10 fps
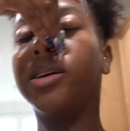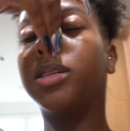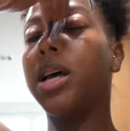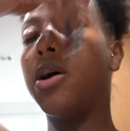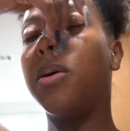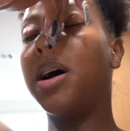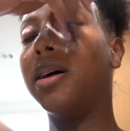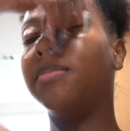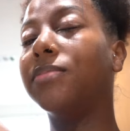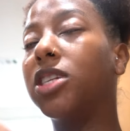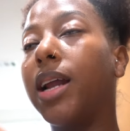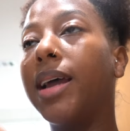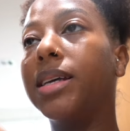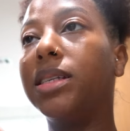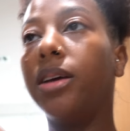So
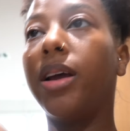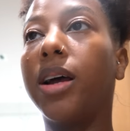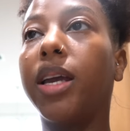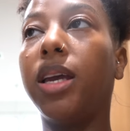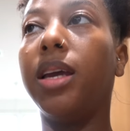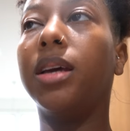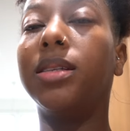tonight is teriyaki